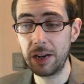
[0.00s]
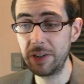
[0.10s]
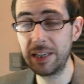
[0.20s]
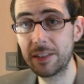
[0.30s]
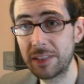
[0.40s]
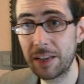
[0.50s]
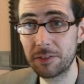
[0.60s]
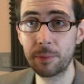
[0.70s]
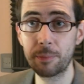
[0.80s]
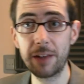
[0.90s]
It really does. It gives
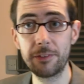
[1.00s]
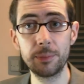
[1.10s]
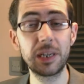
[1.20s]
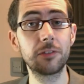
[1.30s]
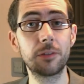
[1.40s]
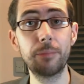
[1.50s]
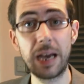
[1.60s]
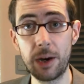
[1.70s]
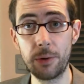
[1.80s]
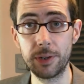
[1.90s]
them a platform, it gives them
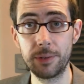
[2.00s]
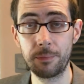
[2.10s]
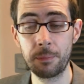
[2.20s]
power.